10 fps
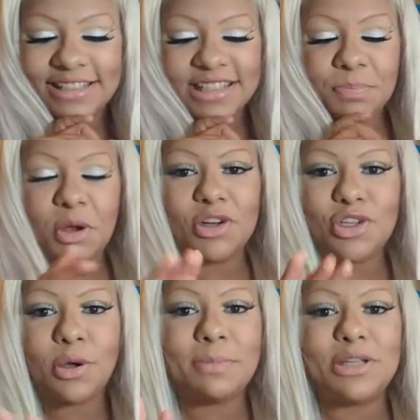Spirit's
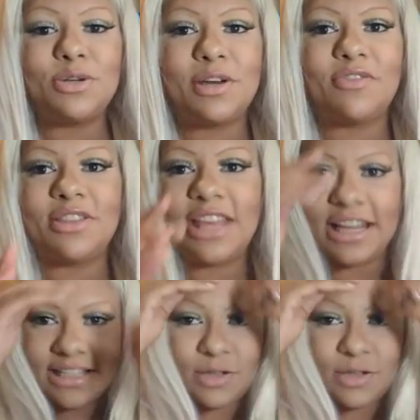showing me two different things.